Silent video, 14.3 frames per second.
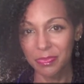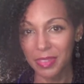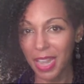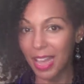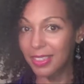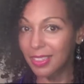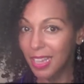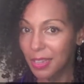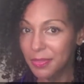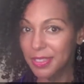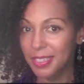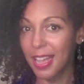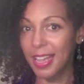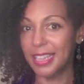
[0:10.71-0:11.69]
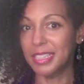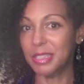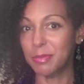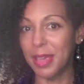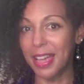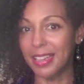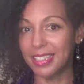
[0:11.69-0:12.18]
I love science
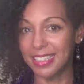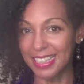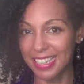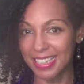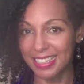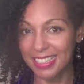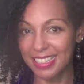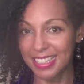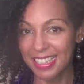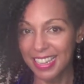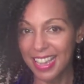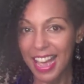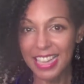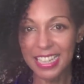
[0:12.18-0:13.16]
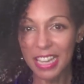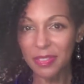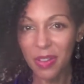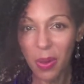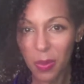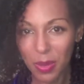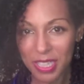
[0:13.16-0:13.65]
magazines, and I've
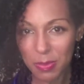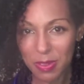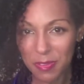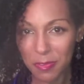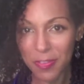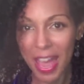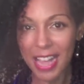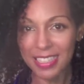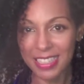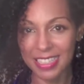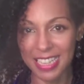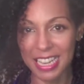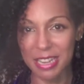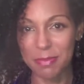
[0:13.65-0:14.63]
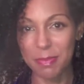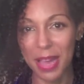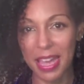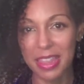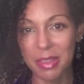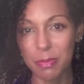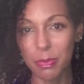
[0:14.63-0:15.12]
always been fascinated by
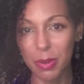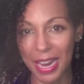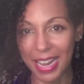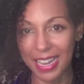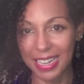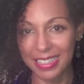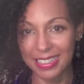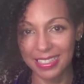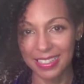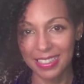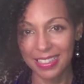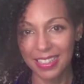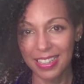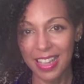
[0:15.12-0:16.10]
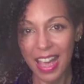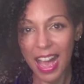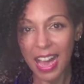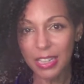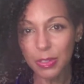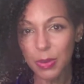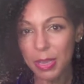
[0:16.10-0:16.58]
the brain.
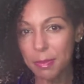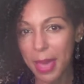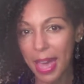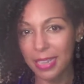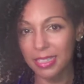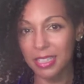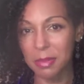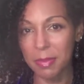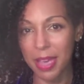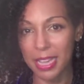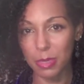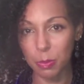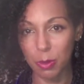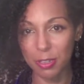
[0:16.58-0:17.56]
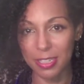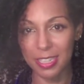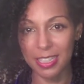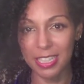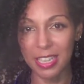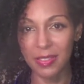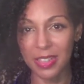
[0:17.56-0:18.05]
How do we maximize
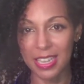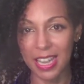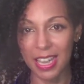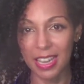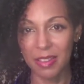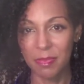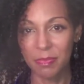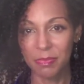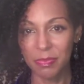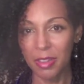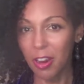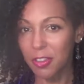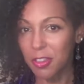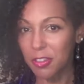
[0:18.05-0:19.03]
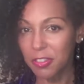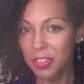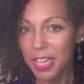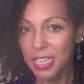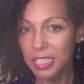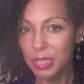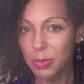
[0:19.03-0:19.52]
productivity? Are there
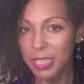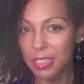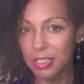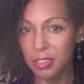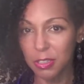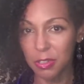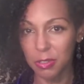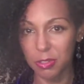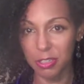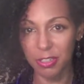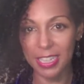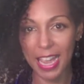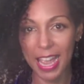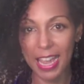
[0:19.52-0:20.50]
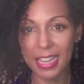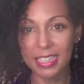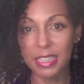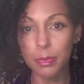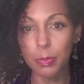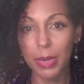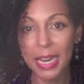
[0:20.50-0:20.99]
things we can do to enhance
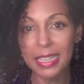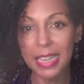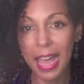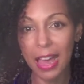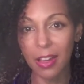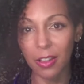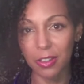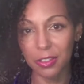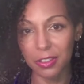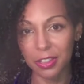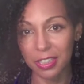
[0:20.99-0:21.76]
brain health?